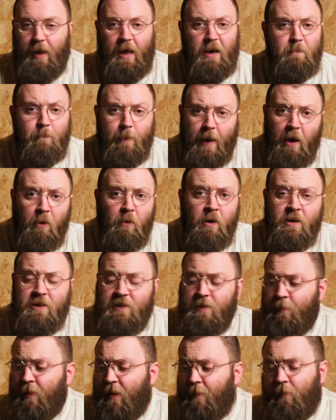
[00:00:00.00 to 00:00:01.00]
And power
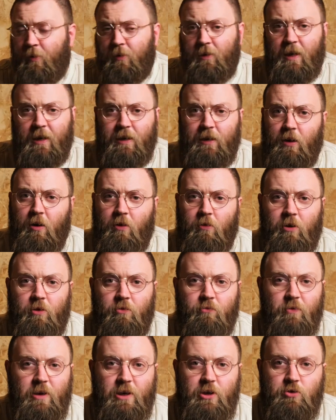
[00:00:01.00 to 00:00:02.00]
to people like Lauren at
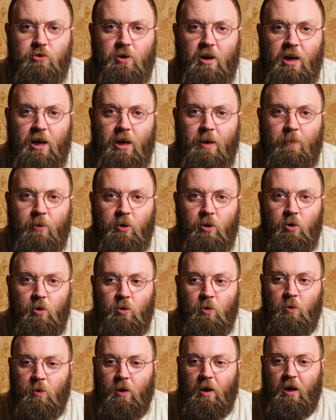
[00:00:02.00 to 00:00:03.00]
Retribe
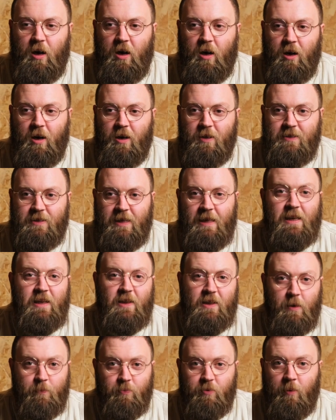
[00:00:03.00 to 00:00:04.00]
who are
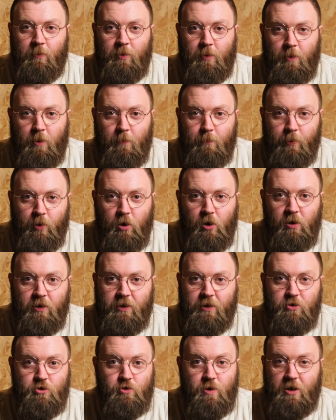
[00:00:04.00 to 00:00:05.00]
taking that problem on board
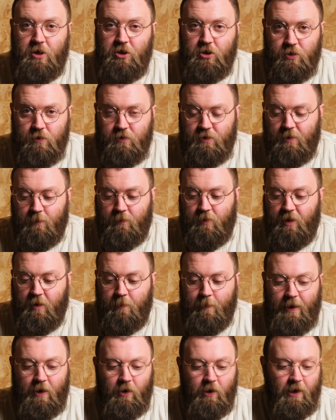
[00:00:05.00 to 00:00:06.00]
and trying to do something
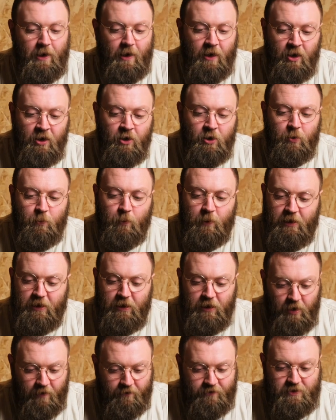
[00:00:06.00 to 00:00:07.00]
about it. We
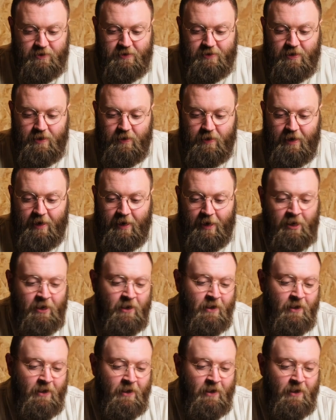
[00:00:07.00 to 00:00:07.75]
love to see that.